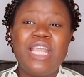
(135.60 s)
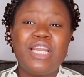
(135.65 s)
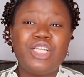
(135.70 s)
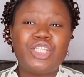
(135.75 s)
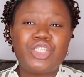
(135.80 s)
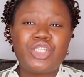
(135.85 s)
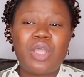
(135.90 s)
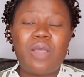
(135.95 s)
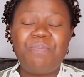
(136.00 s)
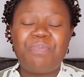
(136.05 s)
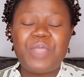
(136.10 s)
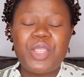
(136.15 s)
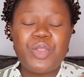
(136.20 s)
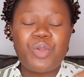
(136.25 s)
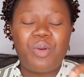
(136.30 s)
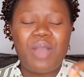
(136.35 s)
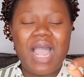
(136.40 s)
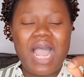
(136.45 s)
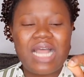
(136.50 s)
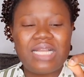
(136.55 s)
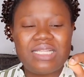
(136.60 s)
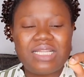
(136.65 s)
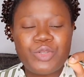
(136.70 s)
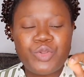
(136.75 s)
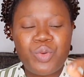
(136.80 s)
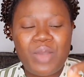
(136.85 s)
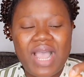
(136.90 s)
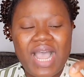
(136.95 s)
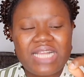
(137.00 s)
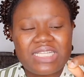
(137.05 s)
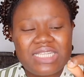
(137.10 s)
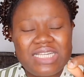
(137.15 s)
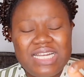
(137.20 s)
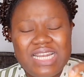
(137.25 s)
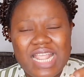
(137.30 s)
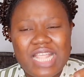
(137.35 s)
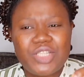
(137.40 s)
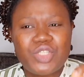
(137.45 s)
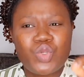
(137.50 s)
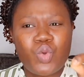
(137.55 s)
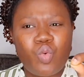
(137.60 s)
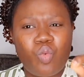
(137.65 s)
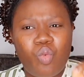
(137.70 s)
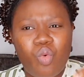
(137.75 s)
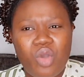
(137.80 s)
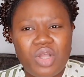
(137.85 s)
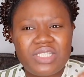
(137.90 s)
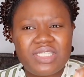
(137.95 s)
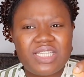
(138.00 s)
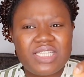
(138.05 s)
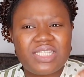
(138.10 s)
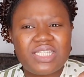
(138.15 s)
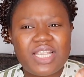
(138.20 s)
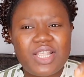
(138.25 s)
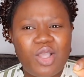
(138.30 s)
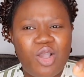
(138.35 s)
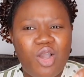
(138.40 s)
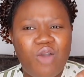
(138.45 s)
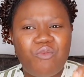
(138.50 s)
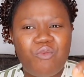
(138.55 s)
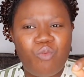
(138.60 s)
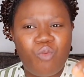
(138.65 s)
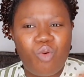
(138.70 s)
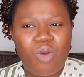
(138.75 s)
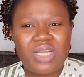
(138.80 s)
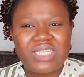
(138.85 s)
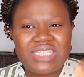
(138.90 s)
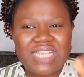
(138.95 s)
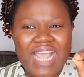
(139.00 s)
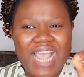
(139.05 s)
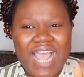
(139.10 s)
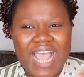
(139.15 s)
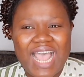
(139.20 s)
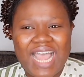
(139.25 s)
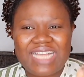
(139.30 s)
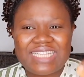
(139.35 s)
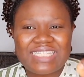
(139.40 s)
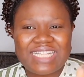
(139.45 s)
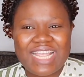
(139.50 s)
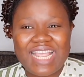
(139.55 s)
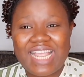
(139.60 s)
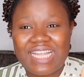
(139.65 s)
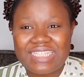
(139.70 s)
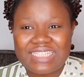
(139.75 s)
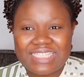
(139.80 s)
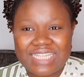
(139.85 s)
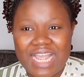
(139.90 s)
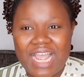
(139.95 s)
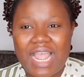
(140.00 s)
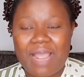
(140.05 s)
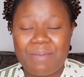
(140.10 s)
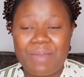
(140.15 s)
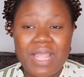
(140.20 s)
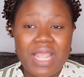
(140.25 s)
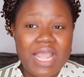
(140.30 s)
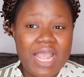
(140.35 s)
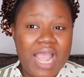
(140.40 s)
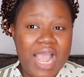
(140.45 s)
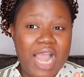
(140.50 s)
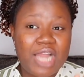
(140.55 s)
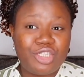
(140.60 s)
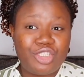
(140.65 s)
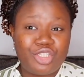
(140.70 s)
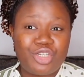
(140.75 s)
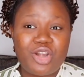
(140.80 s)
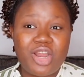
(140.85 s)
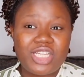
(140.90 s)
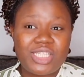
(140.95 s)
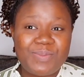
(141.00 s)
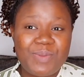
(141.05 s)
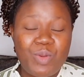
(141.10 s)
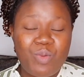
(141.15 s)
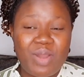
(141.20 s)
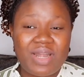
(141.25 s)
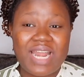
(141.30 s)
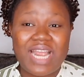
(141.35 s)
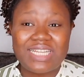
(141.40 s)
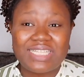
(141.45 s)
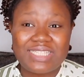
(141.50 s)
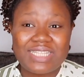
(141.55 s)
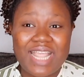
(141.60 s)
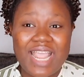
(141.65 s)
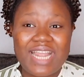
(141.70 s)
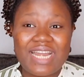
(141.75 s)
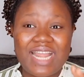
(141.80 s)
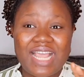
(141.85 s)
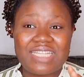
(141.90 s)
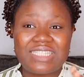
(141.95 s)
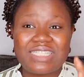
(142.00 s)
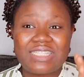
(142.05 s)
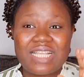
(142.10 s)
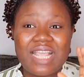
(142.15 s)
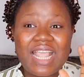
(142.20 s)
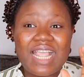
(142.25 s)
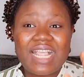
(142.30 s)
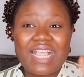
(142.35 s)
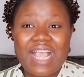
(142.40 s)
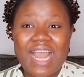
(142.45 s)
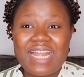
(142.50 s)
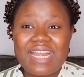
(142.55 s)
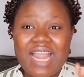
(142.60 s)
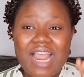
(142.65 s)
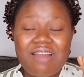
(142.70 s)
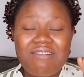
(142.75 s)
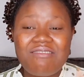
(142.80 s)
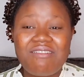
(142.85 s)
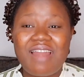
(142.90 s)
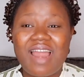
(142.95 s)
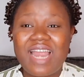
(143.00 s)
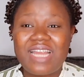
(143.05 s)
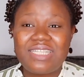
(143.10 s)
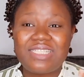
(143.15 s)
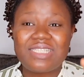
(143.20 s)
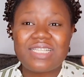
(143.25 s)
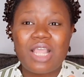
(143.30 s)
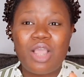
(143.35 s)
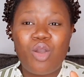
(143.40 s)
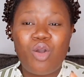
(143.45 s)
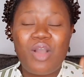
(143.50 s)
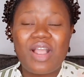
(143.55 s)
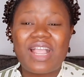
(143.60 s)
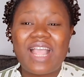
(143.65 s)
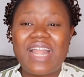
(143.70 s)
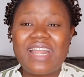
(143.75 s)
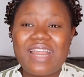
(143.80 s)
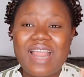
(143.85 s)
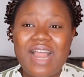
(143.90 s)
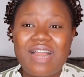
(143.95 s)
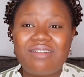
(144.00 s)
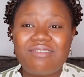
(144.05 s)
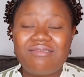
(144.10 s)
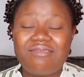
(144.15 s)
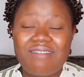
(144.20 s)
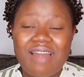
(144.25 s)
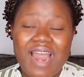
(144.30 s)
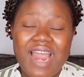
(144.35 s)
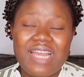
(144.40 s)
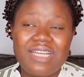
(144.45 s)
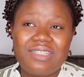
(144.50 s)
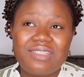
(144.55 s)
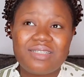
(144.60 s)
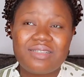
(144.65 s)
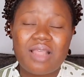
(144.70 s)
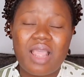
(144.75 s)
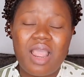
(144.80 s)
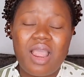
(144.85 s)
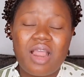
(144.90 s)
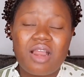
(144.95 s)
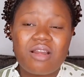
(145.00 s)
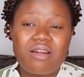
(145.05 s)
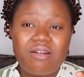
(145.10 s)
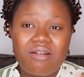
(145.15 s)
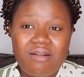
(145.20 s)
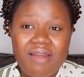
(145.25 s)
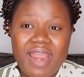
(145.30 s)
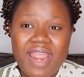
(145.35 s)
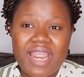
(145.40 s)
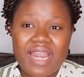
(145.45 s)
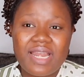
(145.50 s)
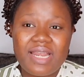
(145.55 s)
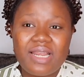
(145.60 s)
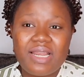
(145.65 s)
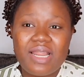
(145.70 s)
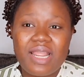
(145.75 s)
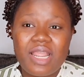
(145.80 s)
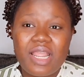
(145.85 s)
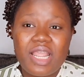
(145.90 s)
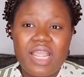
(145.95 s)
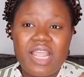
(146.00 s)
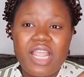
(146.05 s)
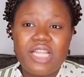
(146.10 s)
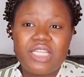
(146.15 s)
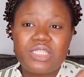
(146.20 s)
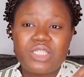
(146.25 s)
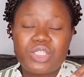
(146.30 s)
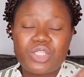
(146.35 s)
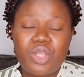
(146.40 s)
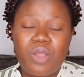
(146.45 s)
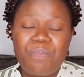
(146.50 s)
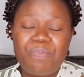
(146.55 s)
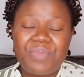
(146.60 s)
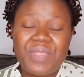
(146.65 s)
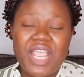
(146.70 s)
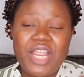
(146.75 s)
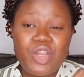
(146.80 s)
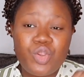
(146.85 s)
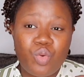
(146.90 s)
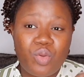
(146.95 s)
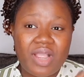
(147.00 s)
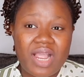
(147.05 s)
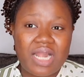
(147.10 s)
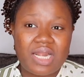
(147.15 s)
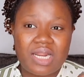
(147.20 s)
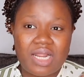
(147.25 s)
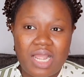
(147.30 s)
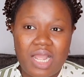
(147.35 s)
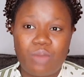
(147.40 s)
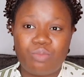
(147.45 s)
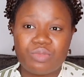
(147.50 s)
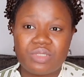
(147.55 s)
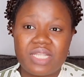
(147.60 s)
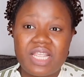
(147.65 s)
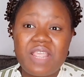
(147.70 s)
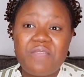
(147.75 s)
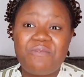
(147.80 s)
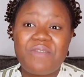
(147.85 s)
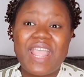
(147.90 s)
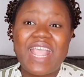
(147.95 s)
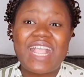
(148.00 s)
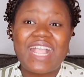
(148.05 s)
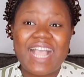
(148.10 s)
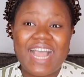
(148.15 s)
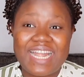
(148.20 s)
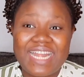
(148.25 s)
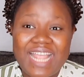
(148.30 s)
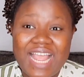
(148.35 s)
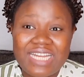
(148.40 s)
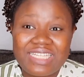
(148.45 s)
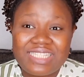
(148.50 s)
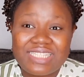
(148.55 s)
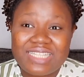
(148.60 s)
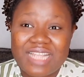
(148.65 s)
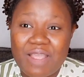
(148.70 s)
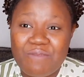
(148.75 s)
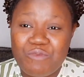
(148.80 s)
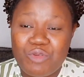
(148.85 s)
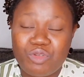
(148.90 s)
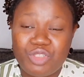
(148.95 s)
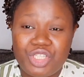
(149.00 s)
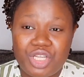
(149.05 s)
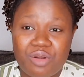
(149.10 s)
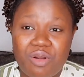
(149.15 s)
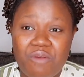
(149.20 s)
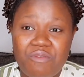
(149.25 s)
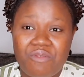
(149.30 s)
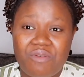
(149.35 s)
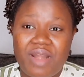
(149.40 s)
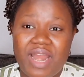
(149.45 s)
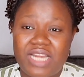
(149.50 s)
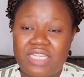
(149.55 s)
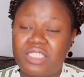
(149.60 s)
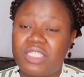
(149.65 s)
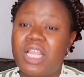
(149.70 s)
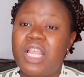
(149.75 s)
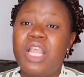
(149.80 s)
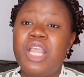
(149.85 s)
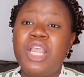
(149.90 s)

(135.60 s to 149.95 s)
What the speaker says: it's something you add little quantity of water at a time. And trust me when I say that Ghanaian rice or Ghanaian rice grain is something you can count. If a Ghanaian serves you jollof rice,